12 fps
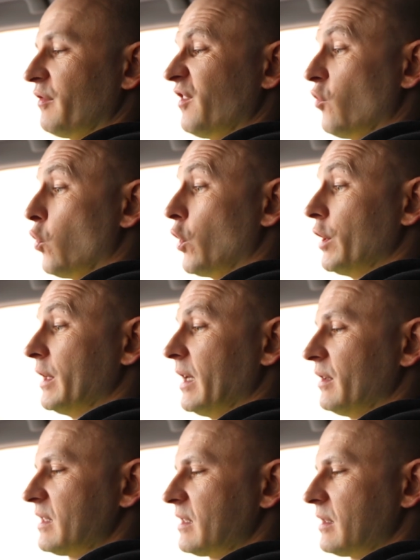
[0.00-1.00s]
of
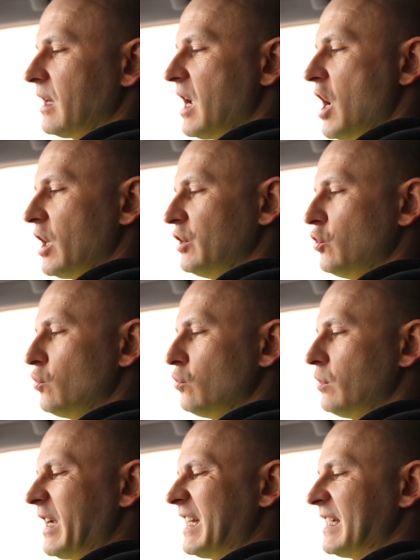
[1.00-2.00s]
awareness,
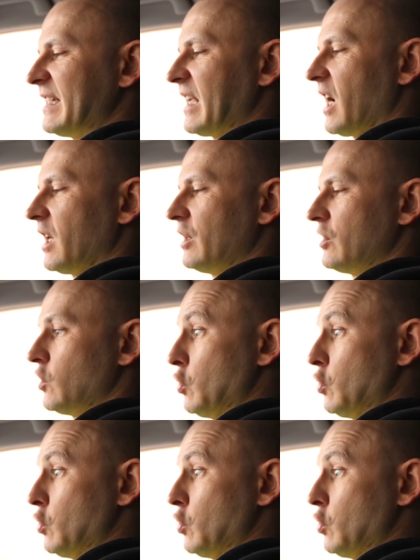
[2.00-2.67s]
new insights,